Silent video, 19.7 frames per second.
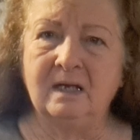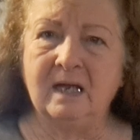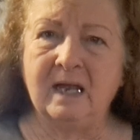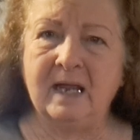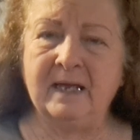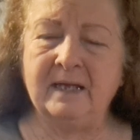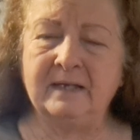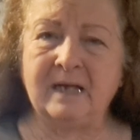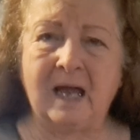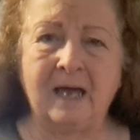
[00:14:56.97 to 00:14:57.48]

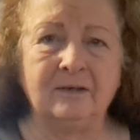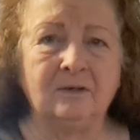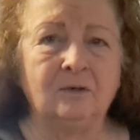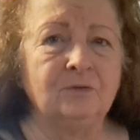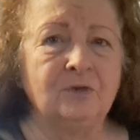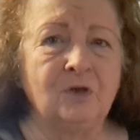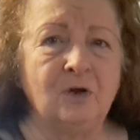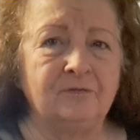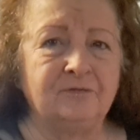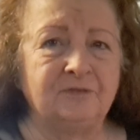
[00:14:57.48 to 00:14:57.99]
And I
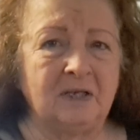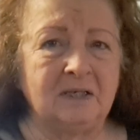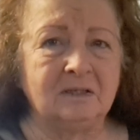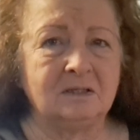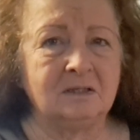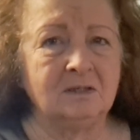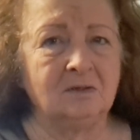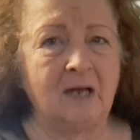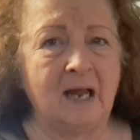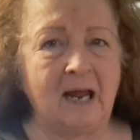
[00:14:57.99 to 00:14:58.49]
don't know if they
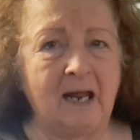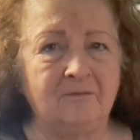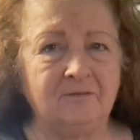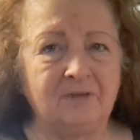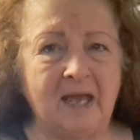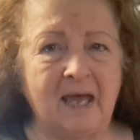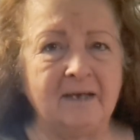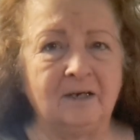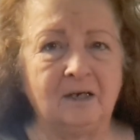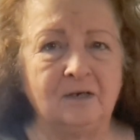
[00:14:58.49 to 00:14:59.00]
still have
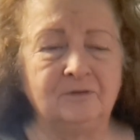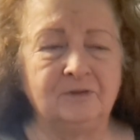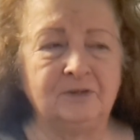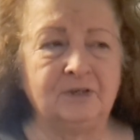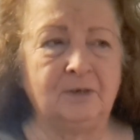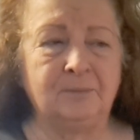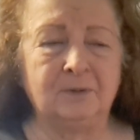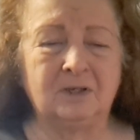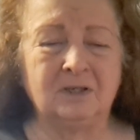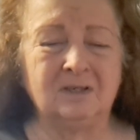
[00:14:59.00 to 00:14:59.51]
that over
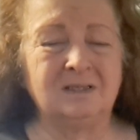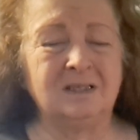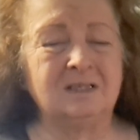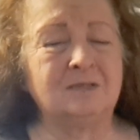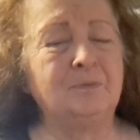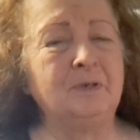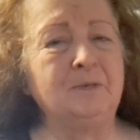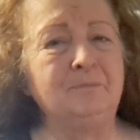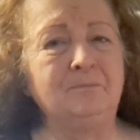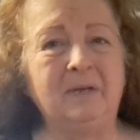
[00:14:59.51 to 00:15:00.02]
there because it's
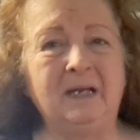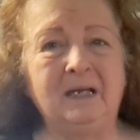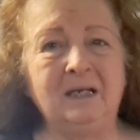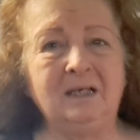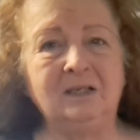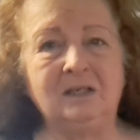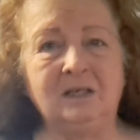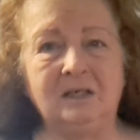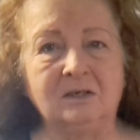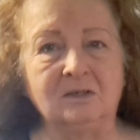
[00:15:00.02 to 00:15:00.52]
been many
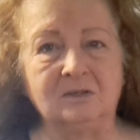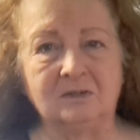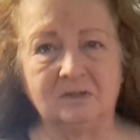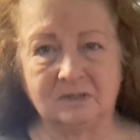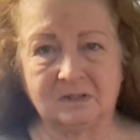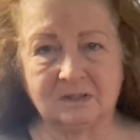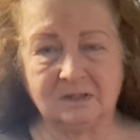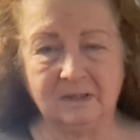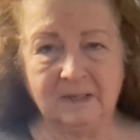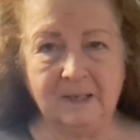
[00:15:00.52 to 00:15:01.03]

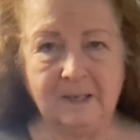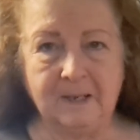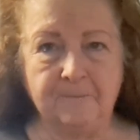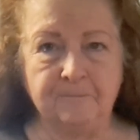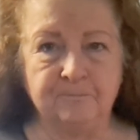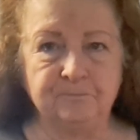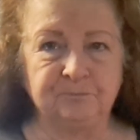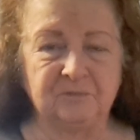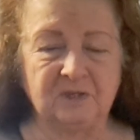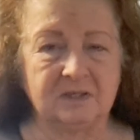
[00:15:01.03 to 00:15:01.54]
years
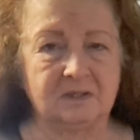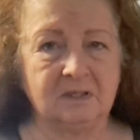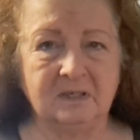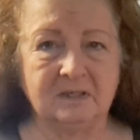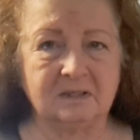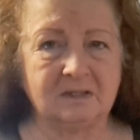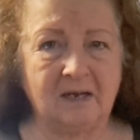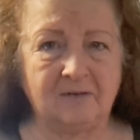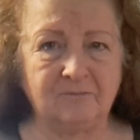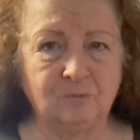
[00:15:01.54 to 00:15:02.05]
since I